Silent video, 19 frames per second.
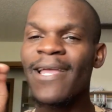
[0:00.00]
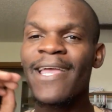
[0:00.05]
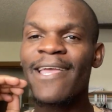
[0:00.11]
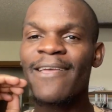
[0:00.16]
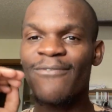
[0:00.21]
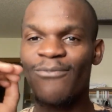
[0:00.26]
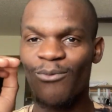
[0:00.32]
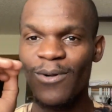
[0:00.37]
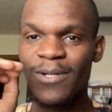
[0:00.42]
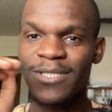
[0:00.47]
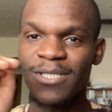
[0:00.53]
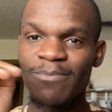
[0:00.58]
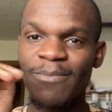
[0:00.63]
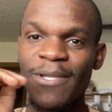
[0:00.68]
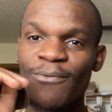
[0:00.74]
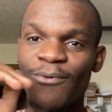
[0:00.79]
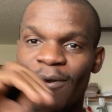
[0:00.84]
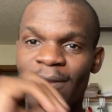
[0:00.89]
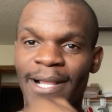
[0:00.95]
If Will
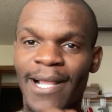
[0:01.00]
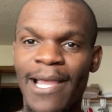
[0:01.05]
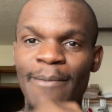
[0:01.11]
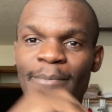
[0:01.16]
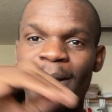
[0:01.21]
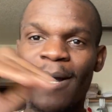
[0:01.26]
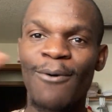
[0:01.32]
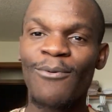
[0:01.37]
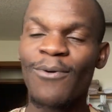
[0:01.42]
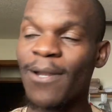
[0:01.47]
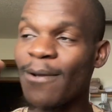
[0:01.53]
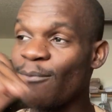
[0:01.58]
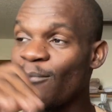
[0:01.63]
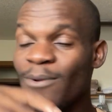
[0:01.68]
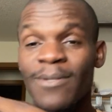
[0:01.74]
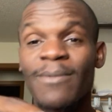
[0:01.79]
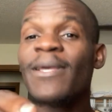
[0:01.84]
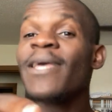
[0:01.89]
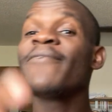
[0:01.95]
Smith would have came out
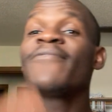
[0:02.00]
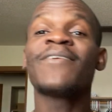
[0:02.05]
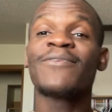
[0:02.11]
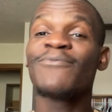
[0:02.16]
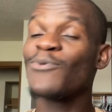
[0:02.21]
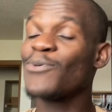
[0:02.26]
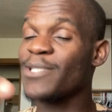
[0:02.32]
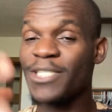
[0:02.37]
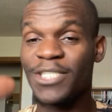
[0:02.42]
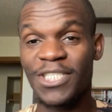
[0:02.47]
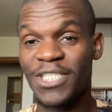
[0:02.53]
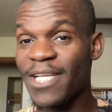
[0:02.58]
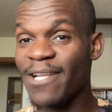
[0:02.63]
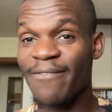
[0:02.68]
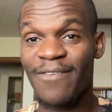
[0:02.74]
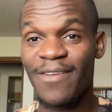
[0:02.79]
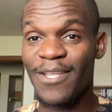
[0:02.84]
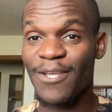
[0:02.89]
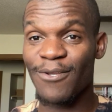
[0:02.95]
even with this
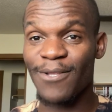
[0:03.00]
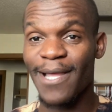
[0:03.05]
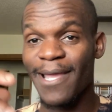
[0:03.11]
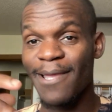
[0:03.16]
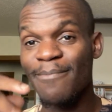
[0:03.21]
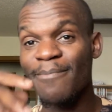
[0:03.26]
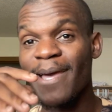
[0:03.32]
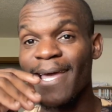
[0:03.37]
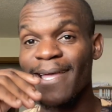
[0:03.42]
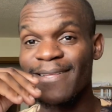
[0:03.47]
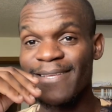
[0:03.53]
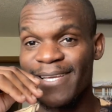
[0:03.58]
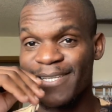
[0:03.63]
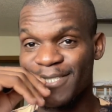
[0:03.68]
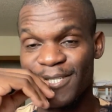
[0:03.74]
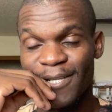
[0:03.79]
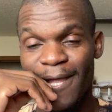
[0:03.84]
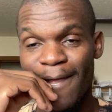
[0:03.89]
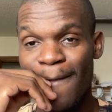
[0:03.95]
shitty video that he made
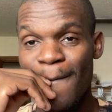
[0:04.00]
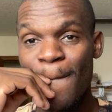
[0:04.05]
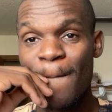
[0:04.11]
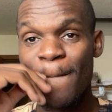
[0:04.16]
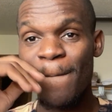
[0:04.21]
yesterday,